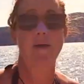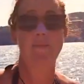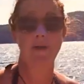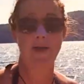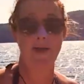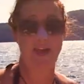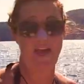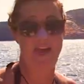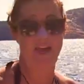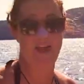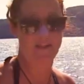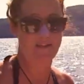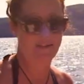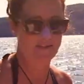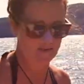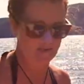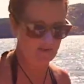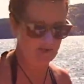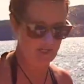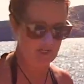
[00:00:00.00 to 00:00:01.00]
up my hands
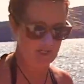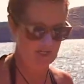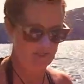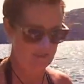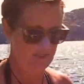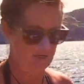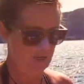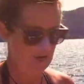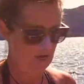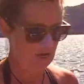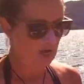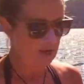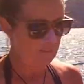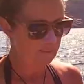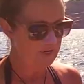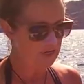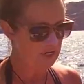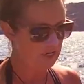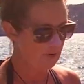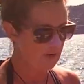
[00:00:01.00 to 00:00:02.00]
doing this.
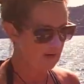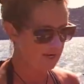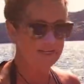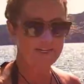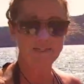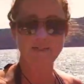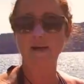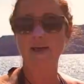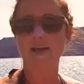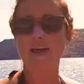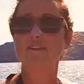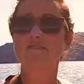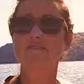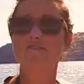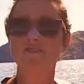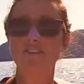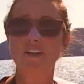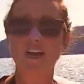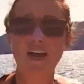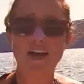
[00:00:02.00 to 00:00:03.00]
But you know what? It's my
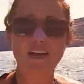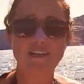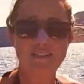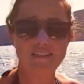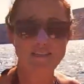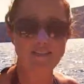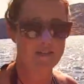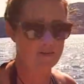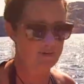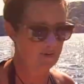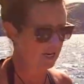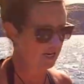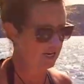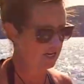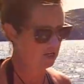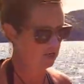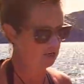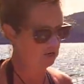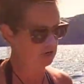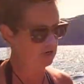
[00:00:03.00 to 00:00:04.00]
exercise. This is what I
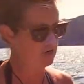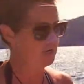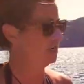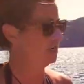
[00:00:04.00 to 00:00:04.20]
do.